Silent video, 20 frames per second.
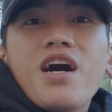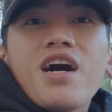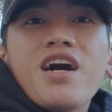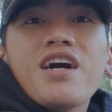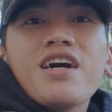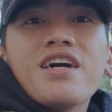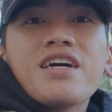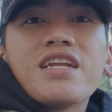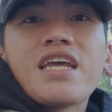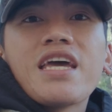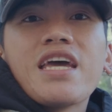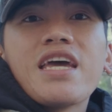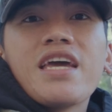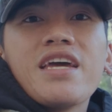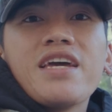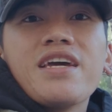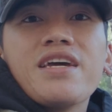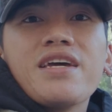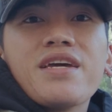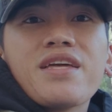on a
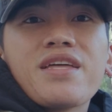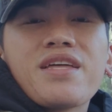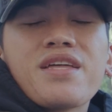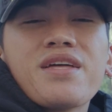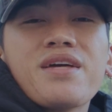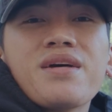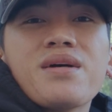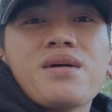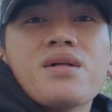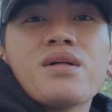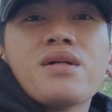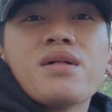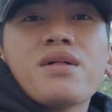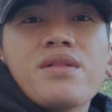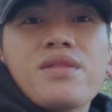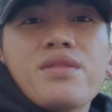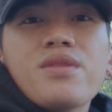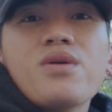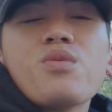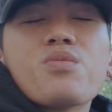
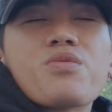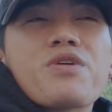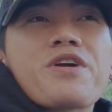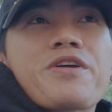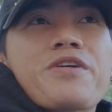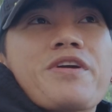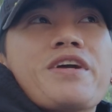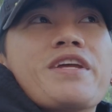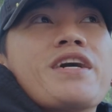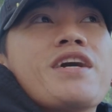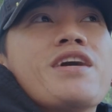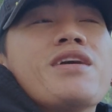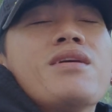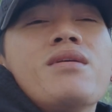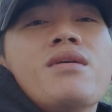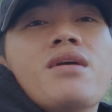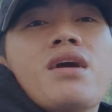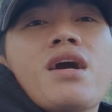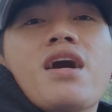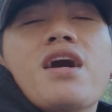little break right now.
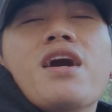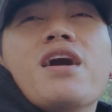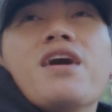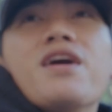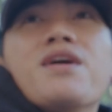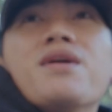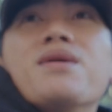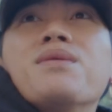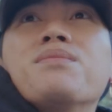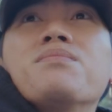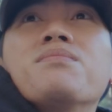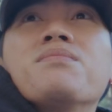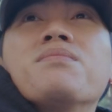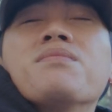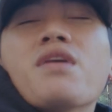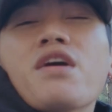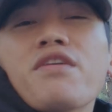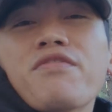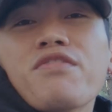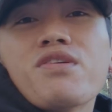
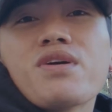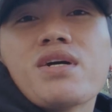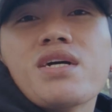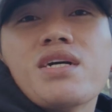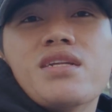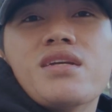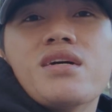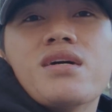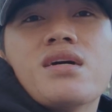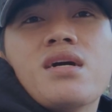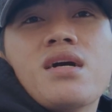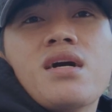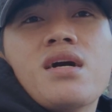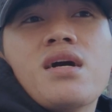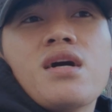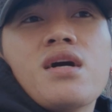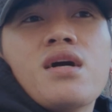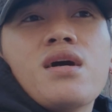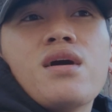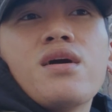I feel good.
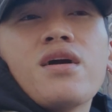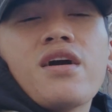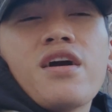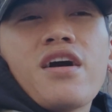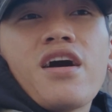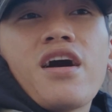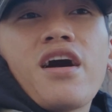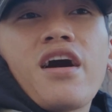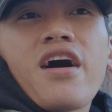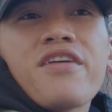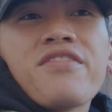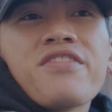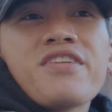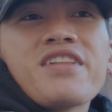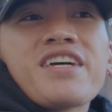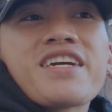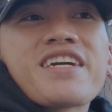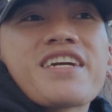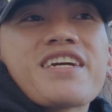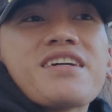I feel
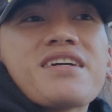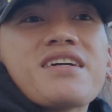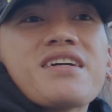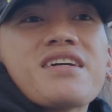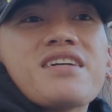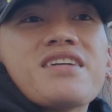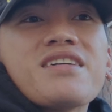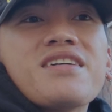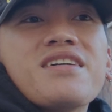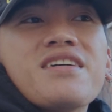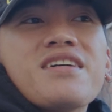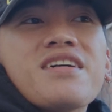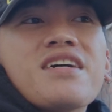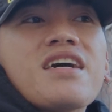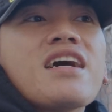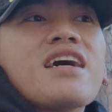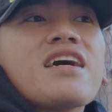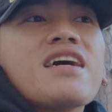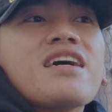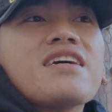like,
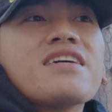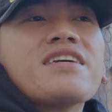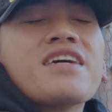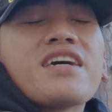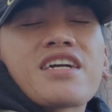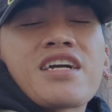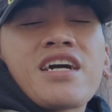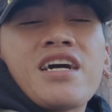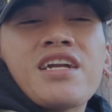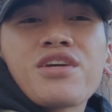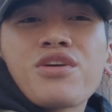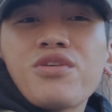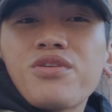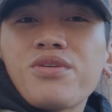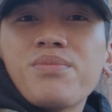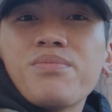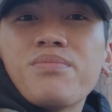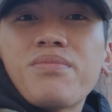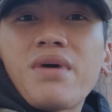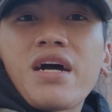yeah, kind of
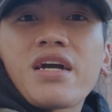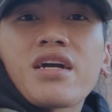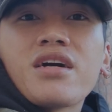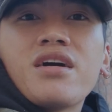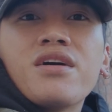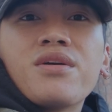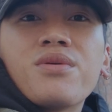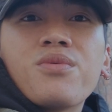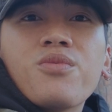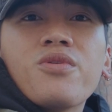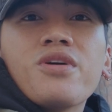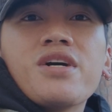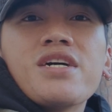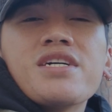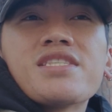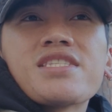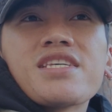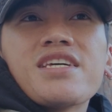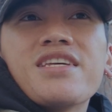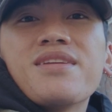going back on what I
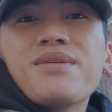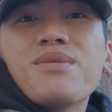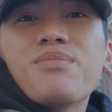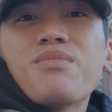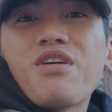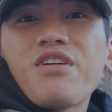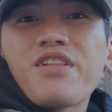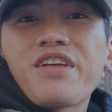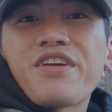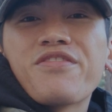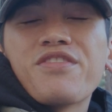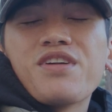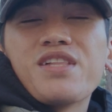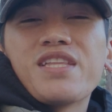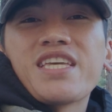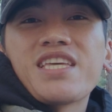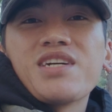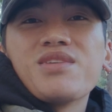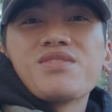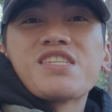said about like
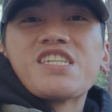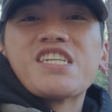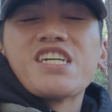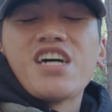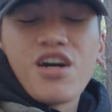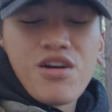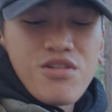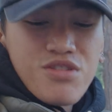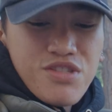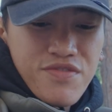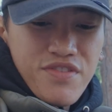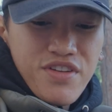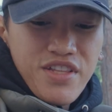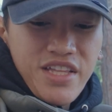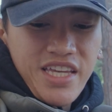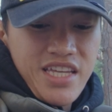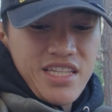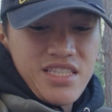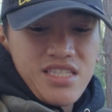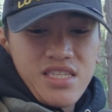feeling guilty. I always feel
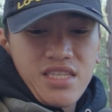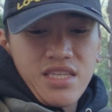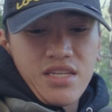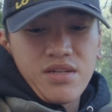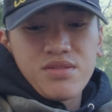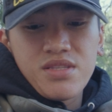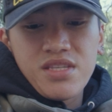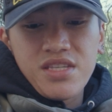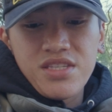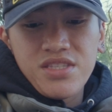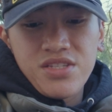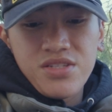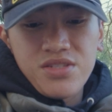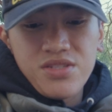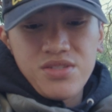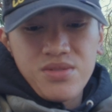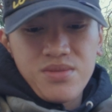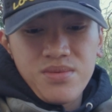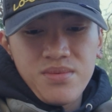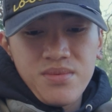like it's guilty to
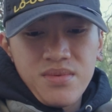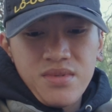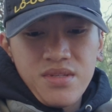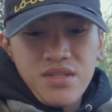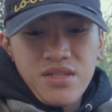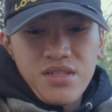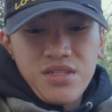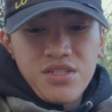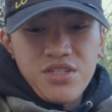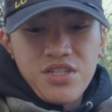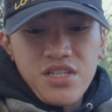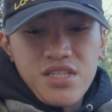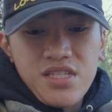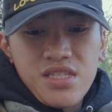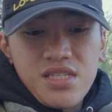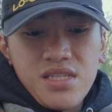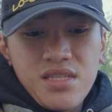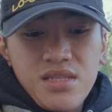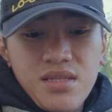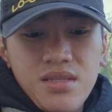just